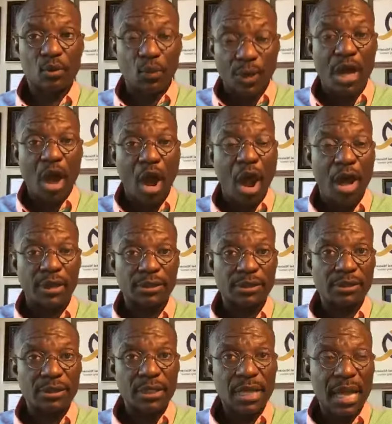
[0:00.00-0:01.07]
With the heart,
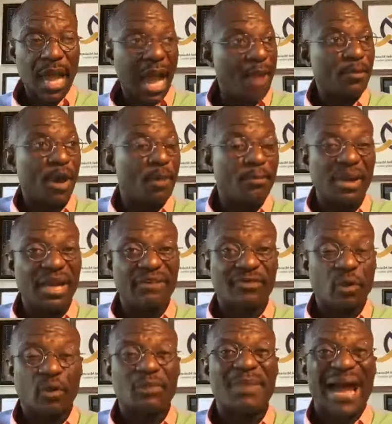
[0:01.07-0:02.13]
I'm not
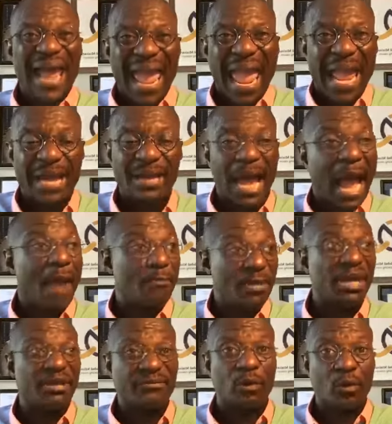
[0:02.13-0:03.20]
believing with my head. I'm
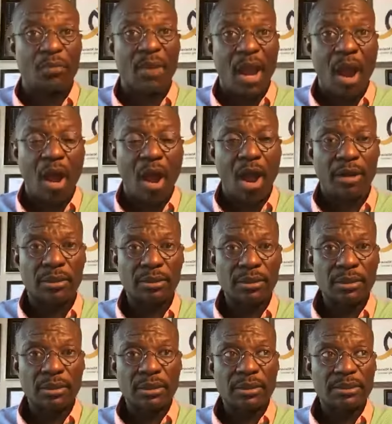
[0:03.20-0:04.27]
believing with my heart
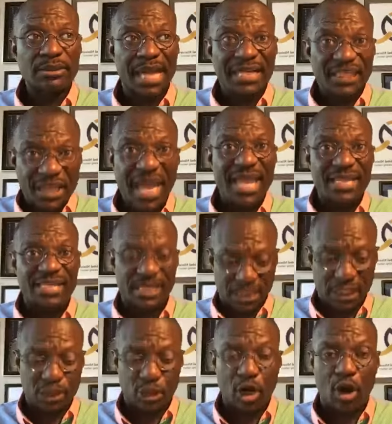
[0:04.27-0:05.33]
that
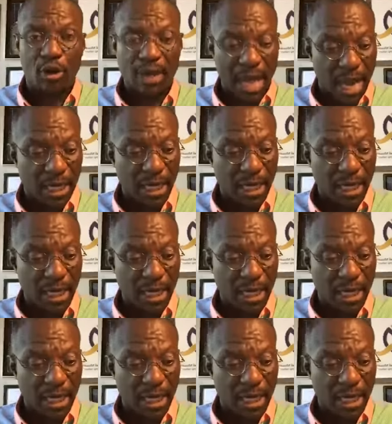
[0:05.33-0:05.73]
Jesus is Lord.